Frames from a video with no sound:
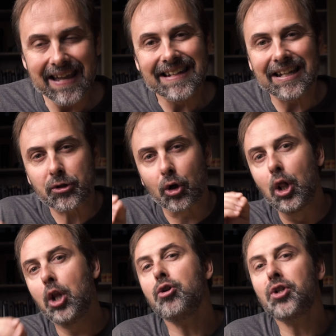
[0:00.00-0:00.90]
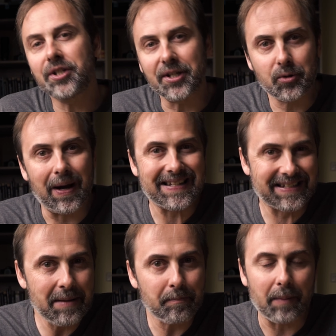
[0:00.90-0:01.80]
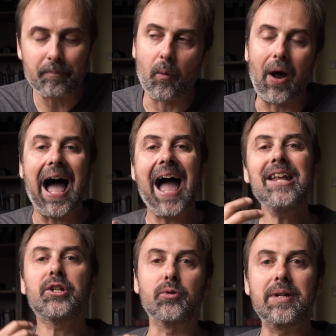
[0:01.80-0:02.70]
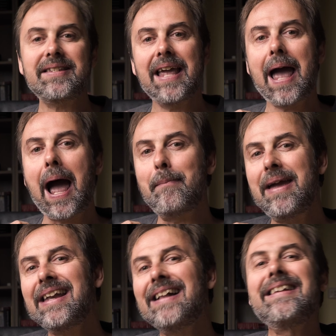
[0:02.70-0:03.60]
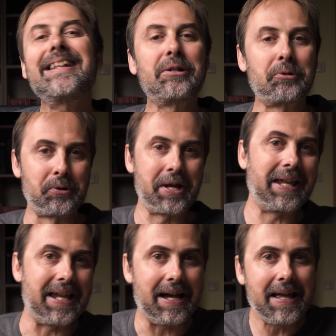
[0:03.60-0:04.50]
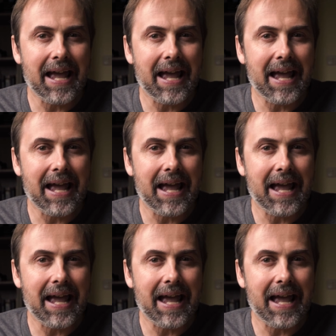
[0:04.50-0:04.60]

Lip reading: The solution is quite simple. What I do is I make a little trick here.